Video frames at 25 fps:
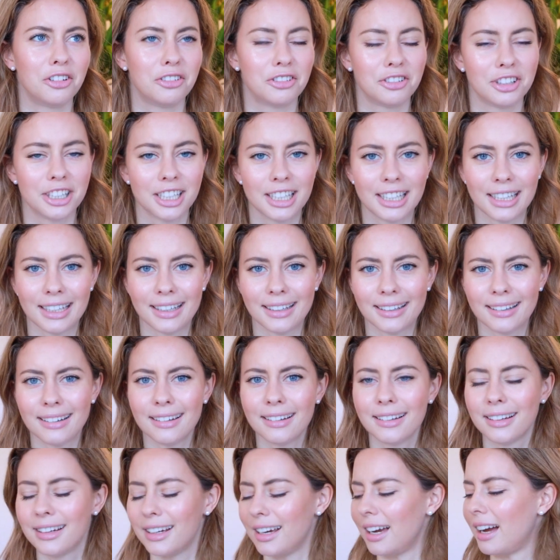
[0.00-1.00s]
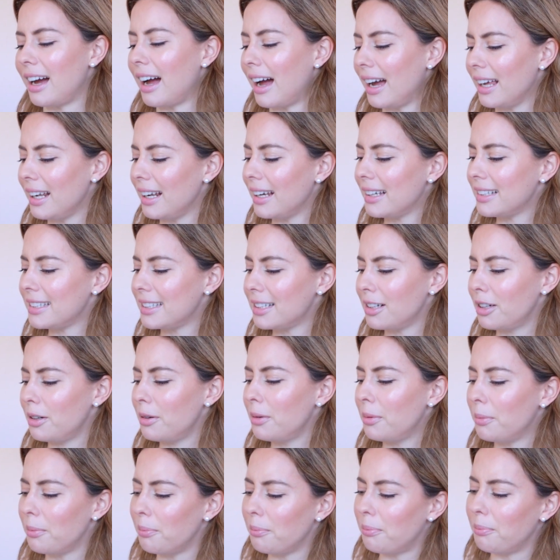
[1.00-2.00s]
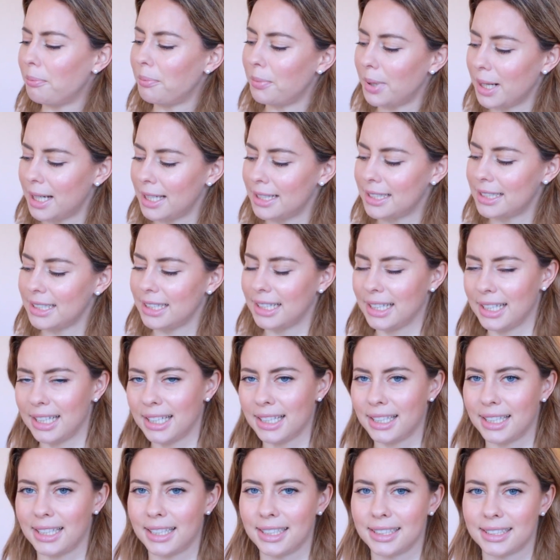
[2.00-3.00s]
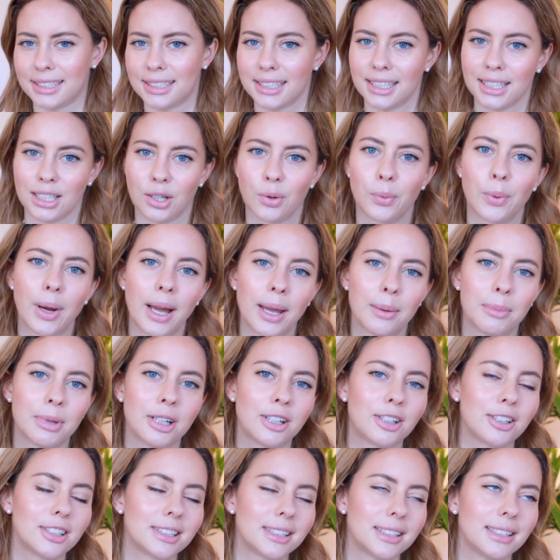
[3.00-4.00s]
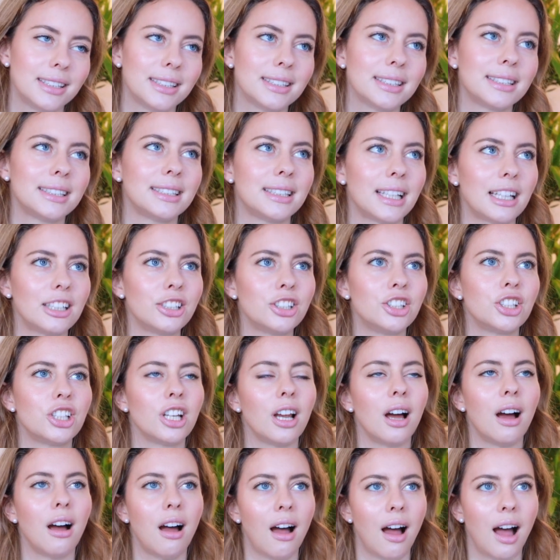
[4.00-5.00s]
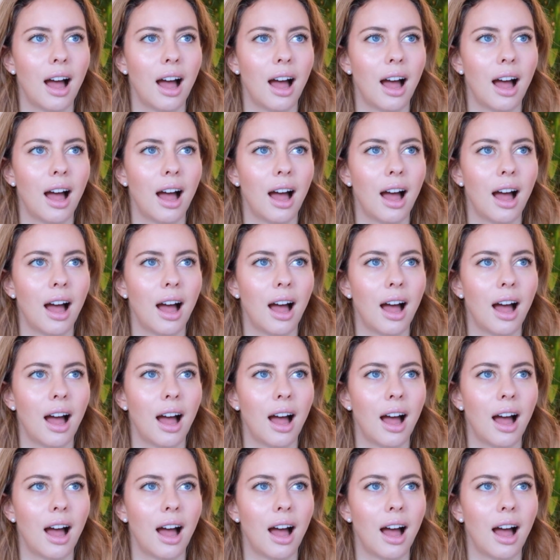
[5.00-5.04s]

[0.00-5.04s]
really a highlighter, but it is in a way, because it is such a